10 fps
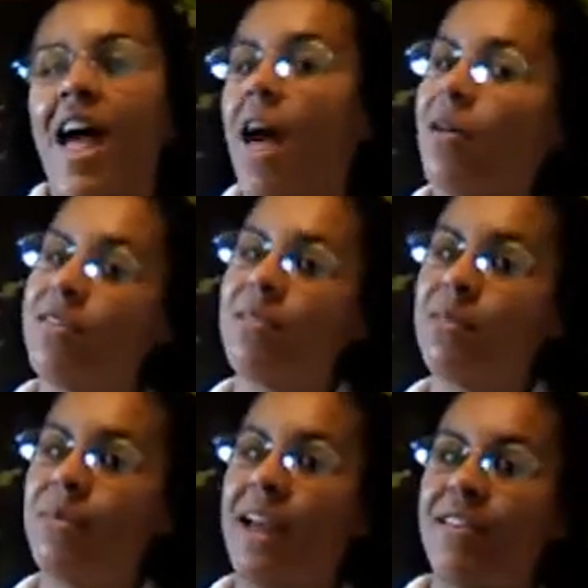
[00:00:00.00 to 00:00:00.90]
I was able
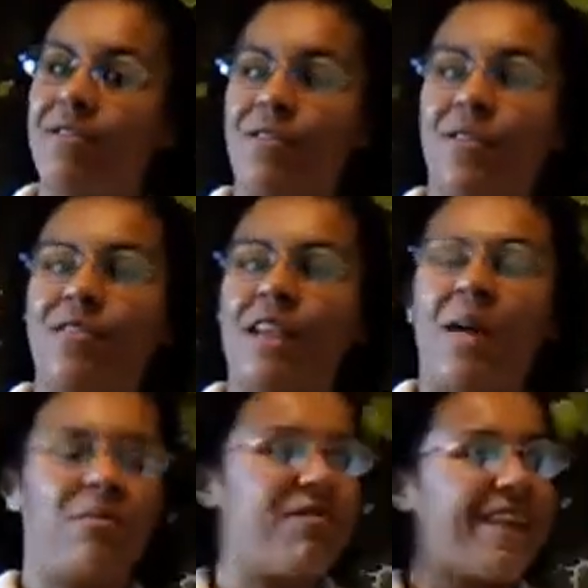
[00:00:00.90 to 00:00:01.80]
to pass the first
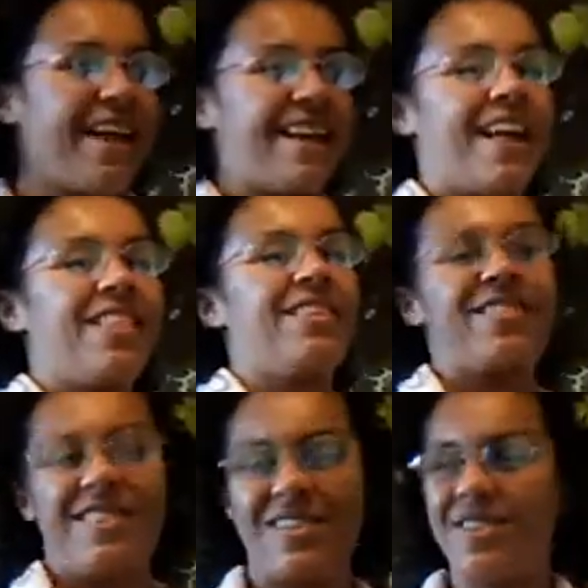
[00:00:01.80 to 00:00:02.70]
time with flying
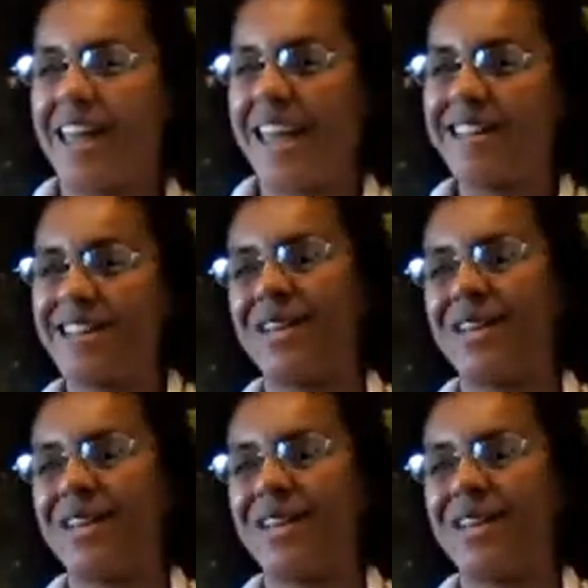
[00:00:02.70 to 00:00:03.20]
colors, and you can